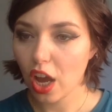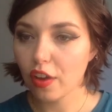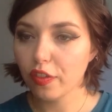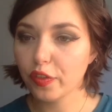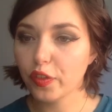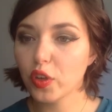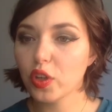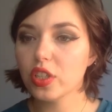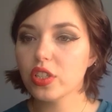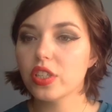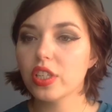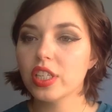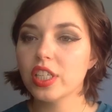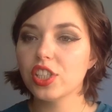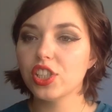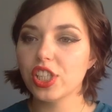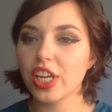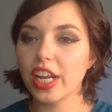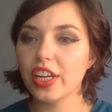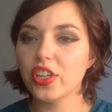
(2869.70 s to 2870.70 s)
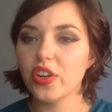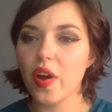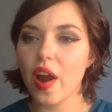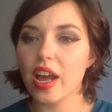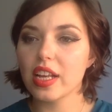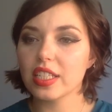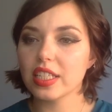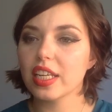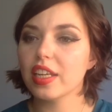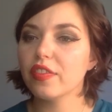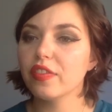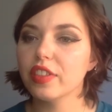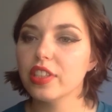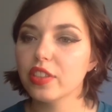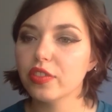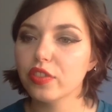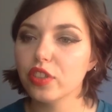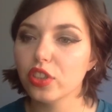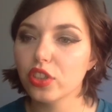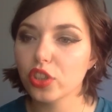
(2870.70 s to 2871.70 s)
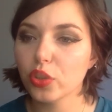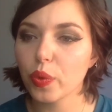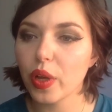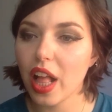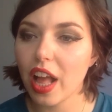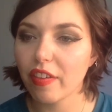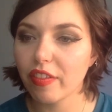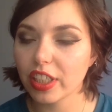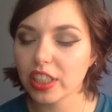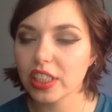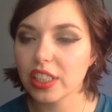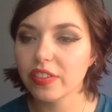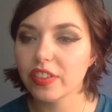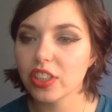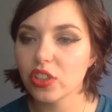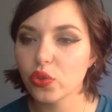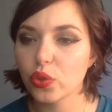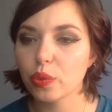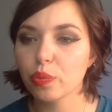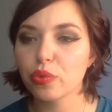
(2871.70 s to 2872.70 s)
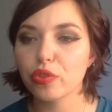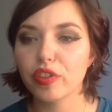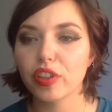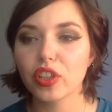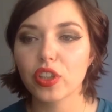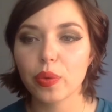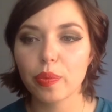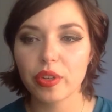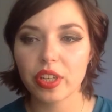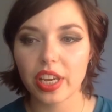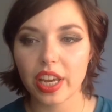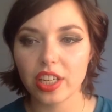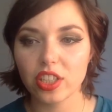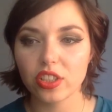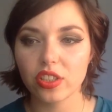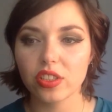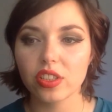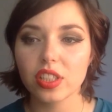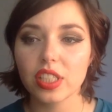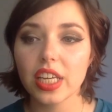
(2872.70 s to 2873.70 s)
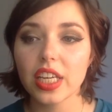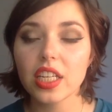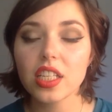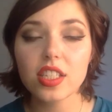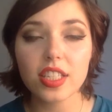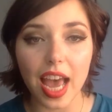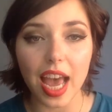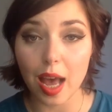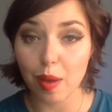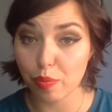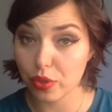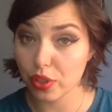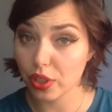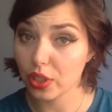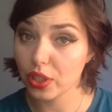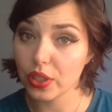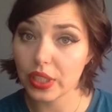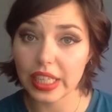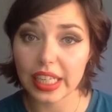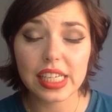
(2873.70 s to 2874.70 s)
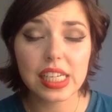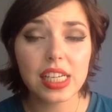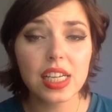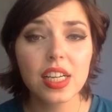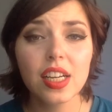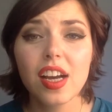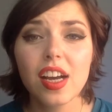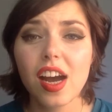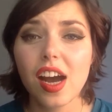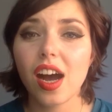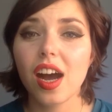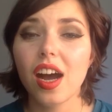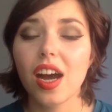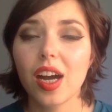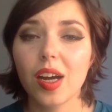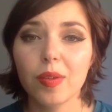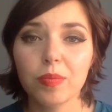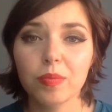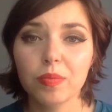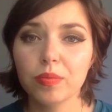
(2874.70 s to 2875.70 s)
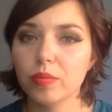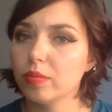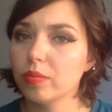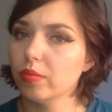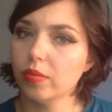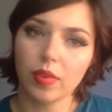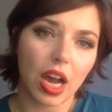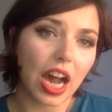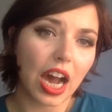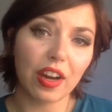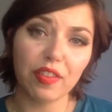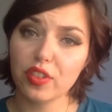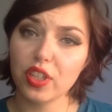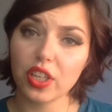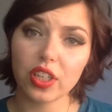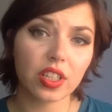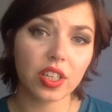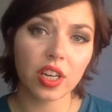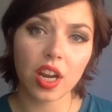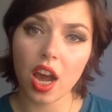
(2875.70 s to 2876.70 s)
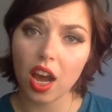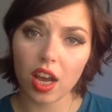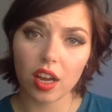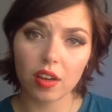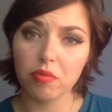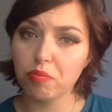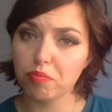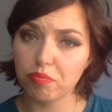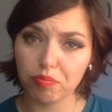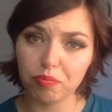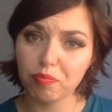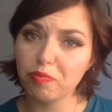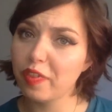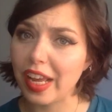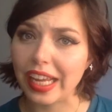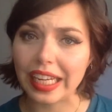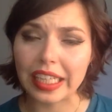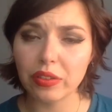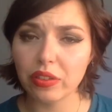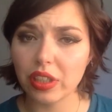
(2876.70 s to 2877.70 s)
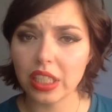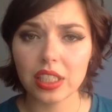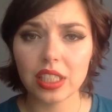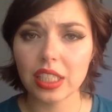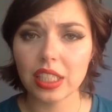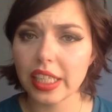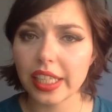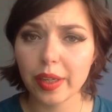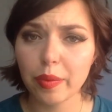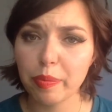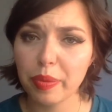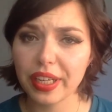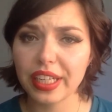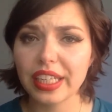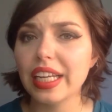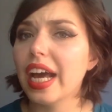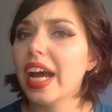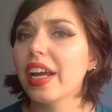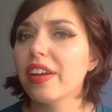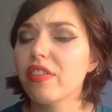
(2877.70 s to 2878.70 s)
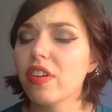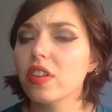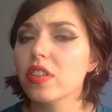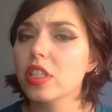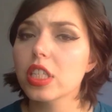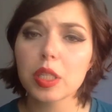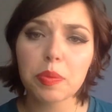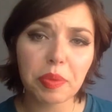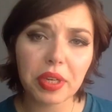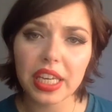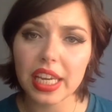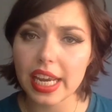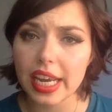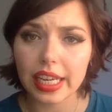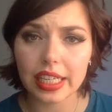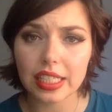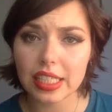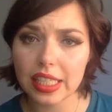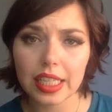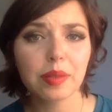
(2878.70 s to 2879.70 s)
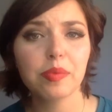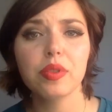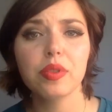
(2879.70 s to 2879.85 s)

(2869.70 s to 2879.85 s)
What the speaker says: Of course, Anushan, you're asking if in the future we'll have activities to improve our communication skills. Absolutely. I've done fairly recently a big live on speaking and